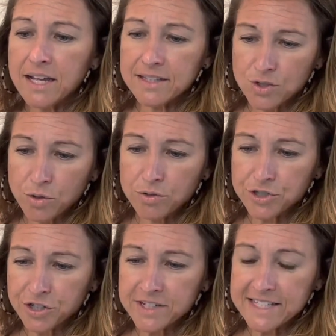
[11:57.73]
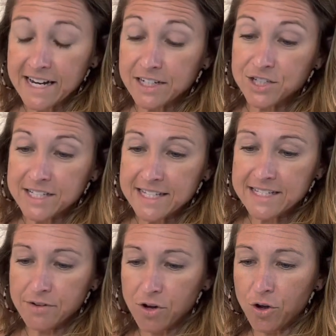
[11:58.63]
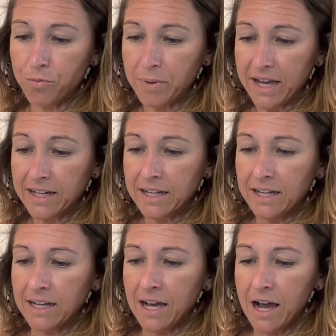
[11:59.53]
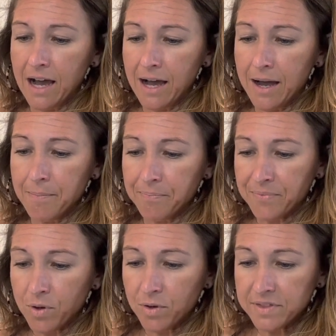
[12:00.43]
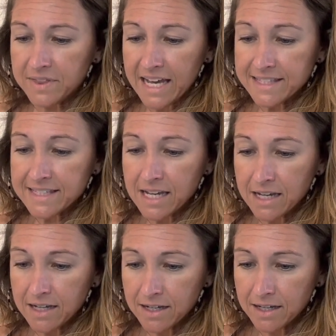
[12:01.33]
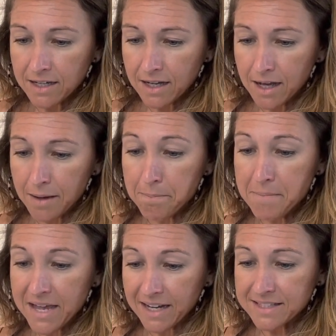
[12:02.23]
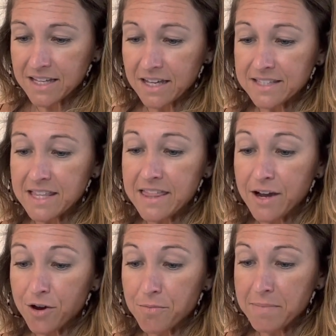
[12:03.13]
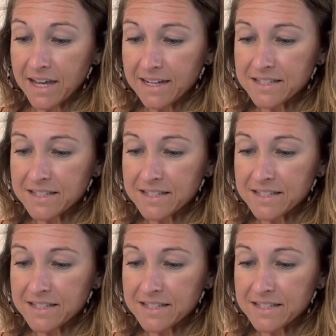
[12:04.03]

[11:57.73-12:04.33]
total sugars. It actually says 0, but that's a mix. It's their mix